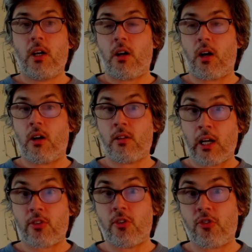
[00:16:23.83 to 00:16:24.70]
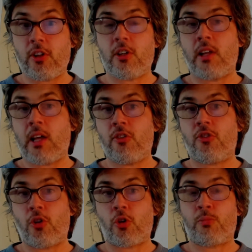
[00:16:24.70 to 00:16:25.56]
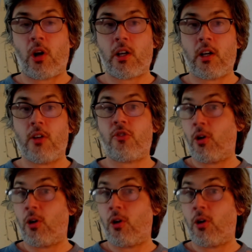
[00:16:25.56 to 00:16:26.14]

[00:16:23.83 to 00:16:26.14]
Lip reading: like the seated 8 silk brocades.